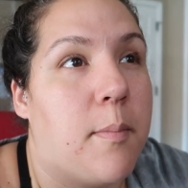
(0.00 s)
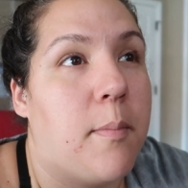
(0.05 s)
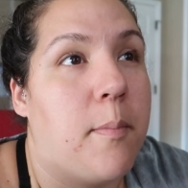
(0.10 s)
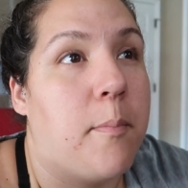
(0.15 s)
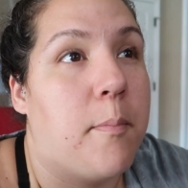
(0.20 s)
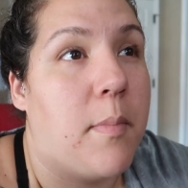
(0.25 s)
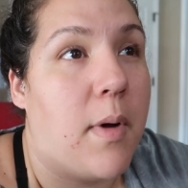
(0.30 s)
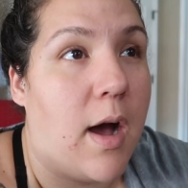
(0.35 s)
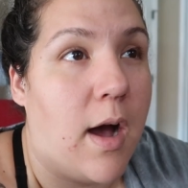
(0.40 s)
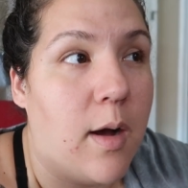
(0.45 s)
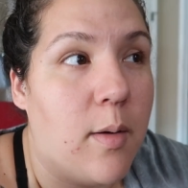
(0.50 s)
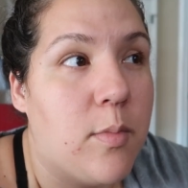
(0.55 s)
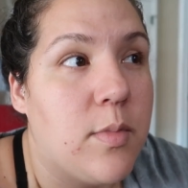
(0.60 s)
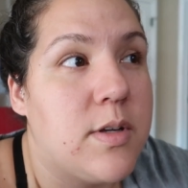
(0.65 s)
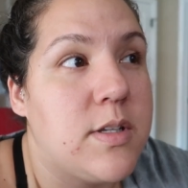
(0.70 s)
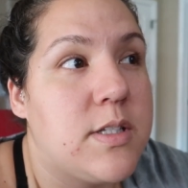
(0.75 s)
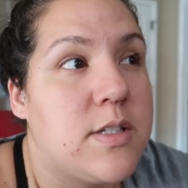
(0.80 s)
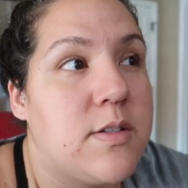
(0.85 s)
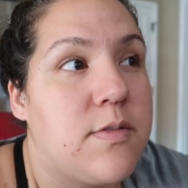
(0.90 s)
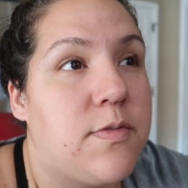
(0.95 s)
mom
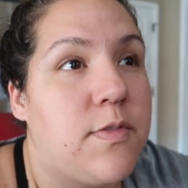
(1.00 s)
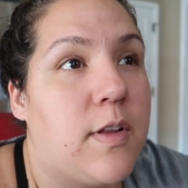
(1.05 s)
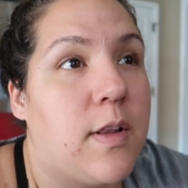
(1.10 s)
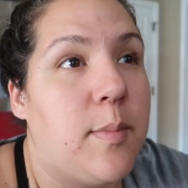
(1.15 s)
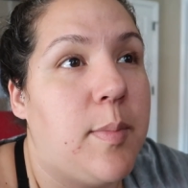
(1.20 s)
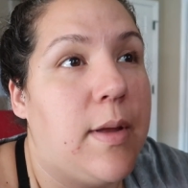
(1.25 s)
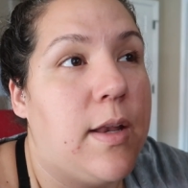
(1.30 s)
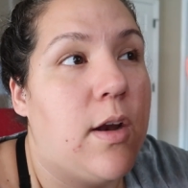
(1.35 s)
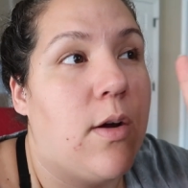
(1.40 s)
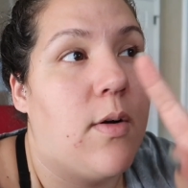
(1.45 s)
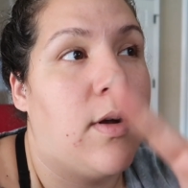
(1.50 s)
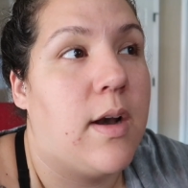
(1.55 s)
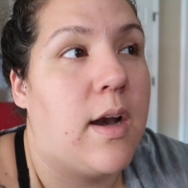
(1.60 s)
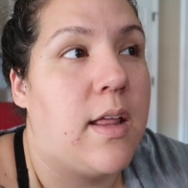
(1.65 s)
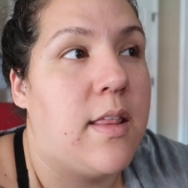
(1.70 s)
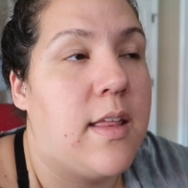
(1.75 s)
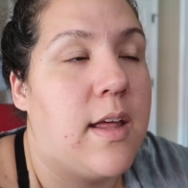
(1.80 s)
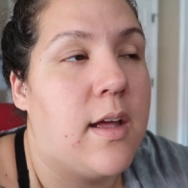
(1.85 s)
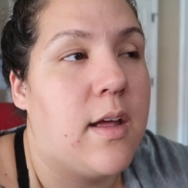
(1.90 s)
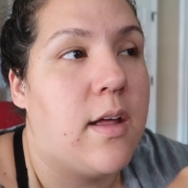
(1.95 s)
was Filipino and
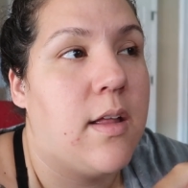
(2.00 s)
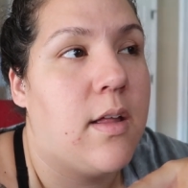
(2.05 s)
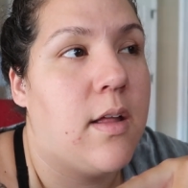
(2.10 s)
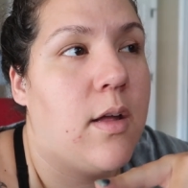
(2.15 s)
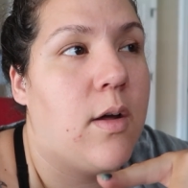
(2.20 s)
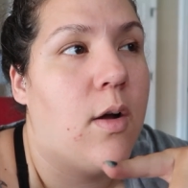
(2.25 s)
I think,